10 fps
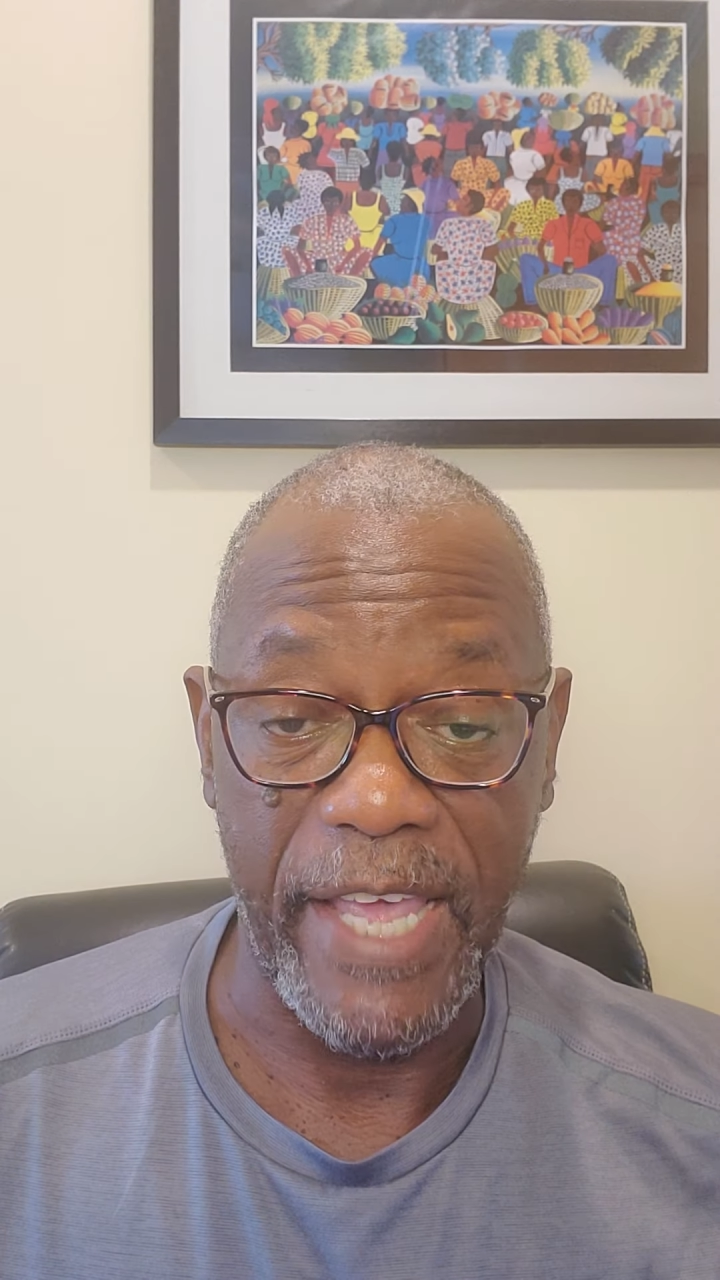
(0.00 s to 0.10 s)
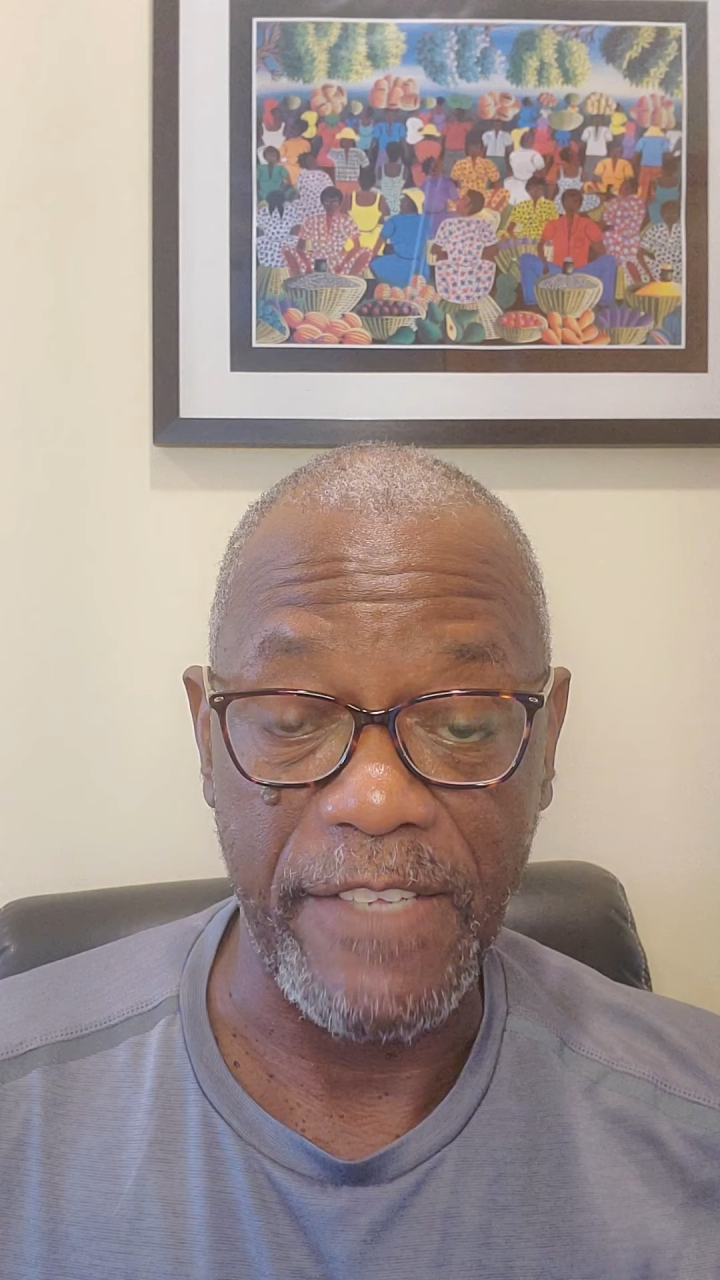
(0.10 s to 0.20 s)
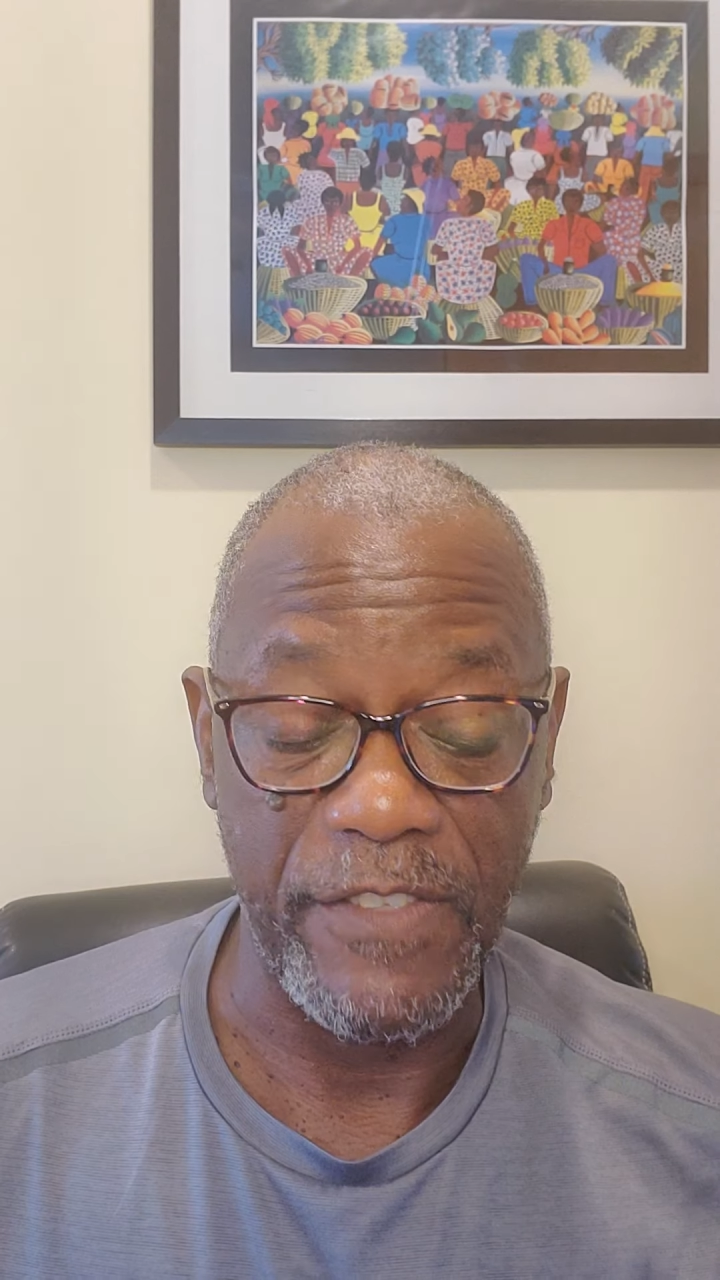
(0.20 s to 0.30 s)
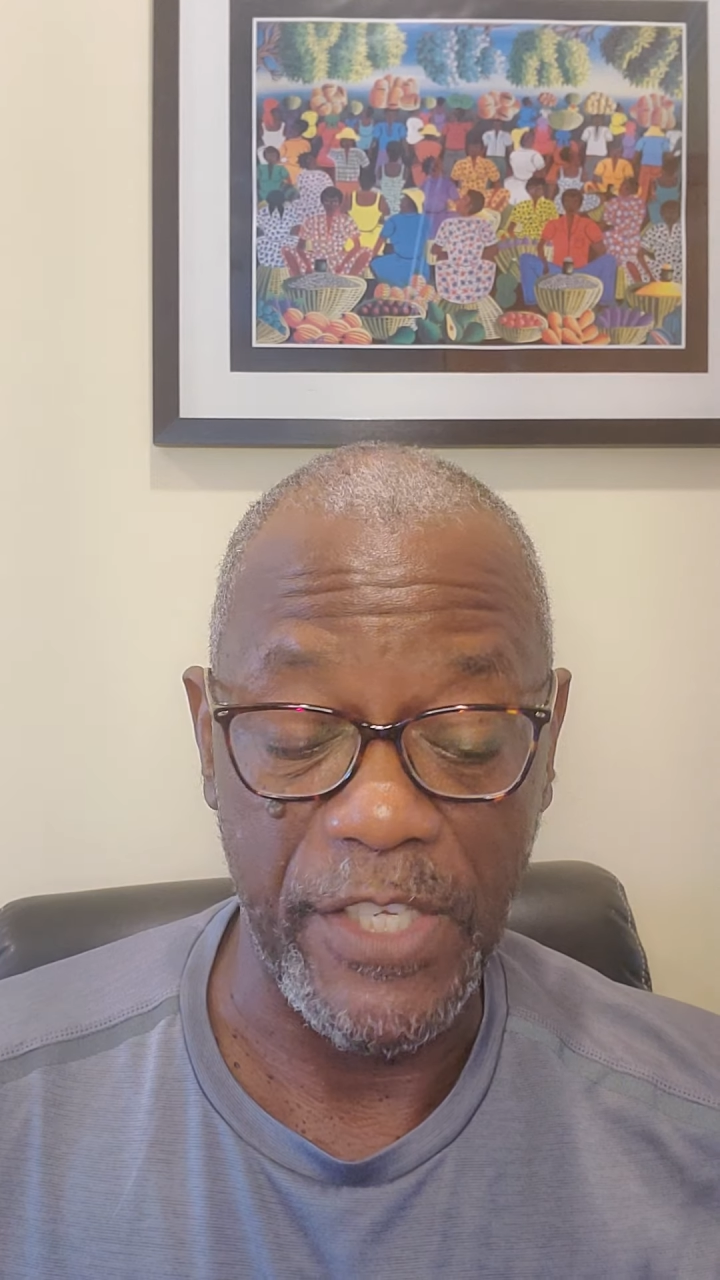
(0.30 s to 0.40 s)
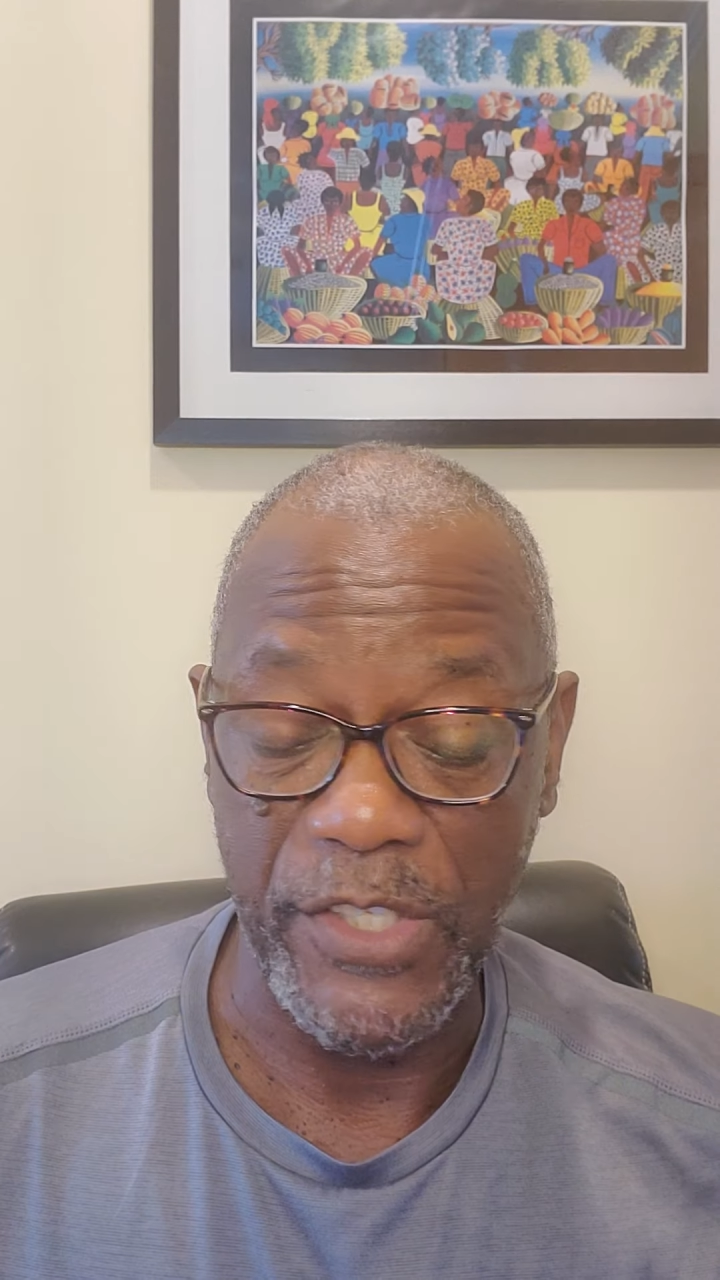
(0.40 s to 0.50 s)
as the